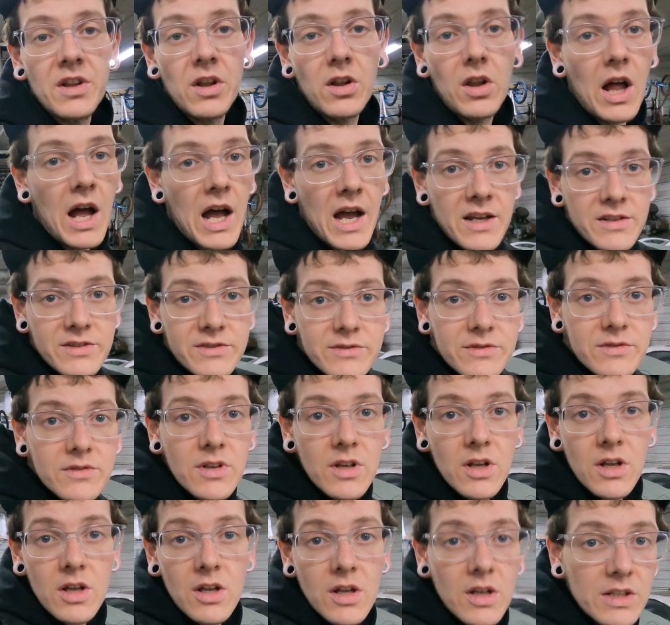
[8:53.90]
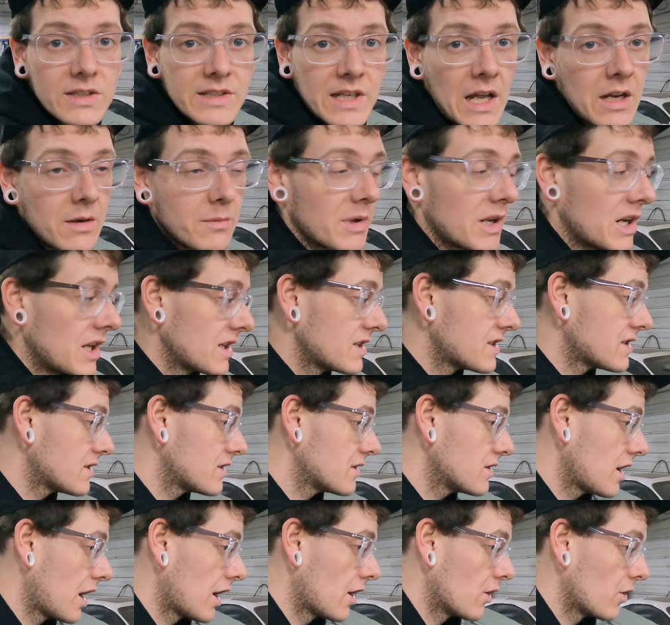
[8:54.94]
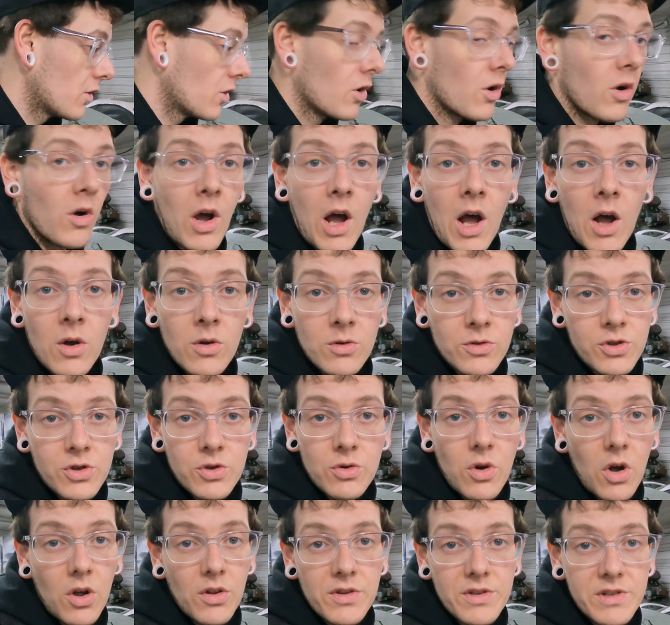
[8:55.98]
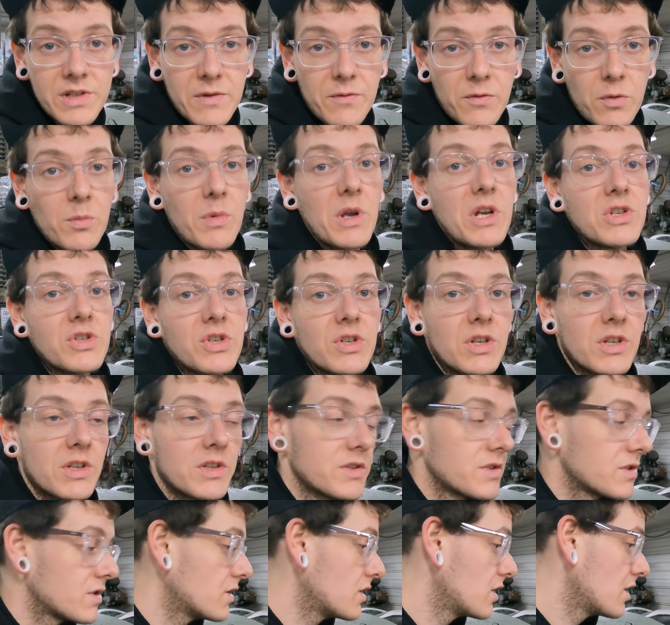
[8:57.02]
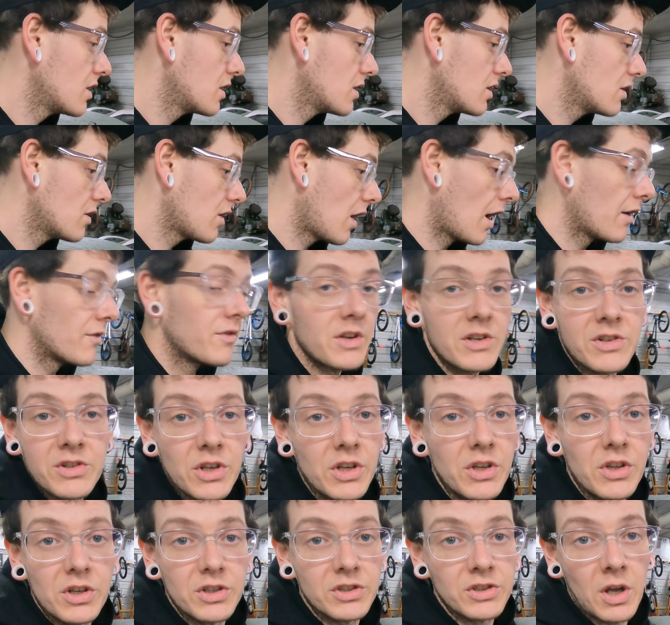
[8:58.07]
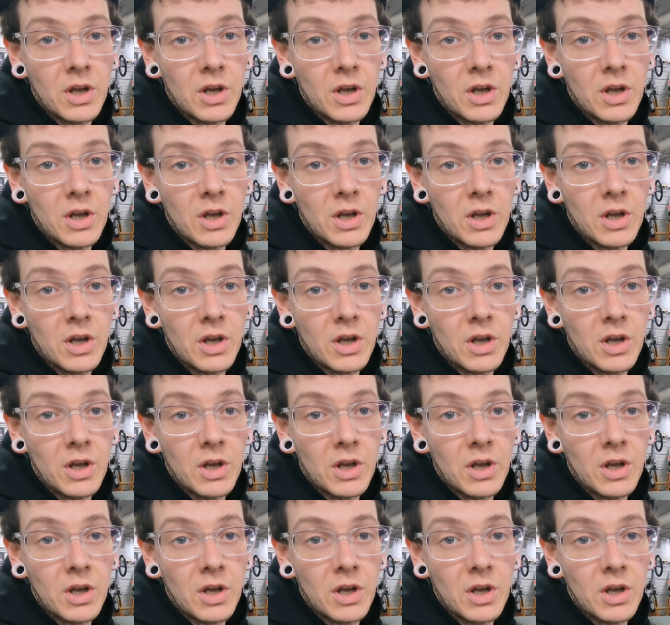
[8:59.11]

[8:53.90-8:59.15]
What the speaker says: the last 10 minutes. I don't know how true all this information is. Yeah. Obviously there's